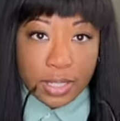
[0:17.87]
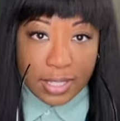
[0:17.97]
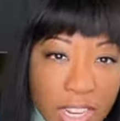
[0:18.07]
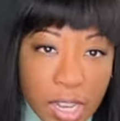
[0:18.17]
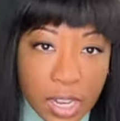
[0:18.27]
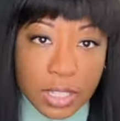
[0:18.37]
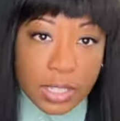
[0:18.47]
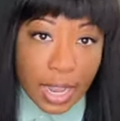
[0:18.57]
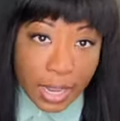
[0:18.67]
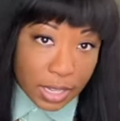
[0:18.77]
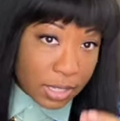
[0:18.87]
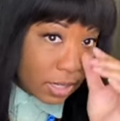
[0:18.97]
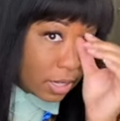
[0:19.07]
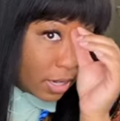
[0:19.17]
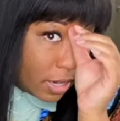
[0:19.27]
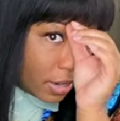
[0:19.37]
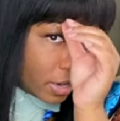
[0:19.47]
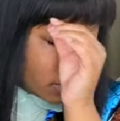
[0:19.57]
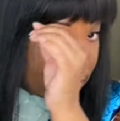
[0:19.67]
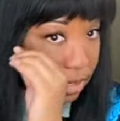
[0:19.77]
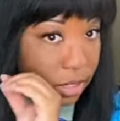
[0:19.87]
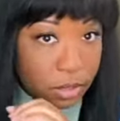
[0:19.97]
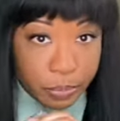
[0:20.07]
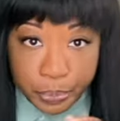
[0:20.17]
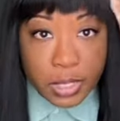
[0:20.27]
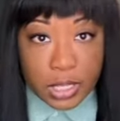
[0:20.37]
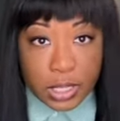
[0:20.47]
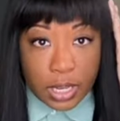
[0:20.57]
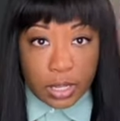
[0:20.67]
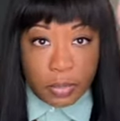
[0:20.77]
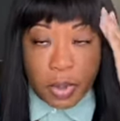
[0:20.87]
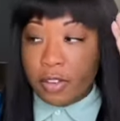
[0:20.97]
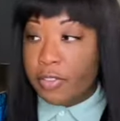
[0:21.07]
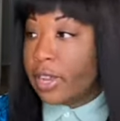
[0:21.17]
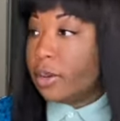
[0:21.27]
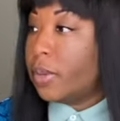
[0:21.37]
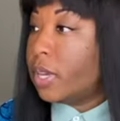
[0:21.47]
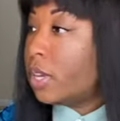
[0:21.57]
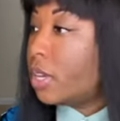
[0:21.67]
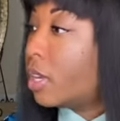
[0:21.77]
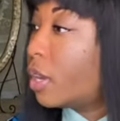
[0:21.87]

Because it looks like it's a glare in it. So just taking them off right quick.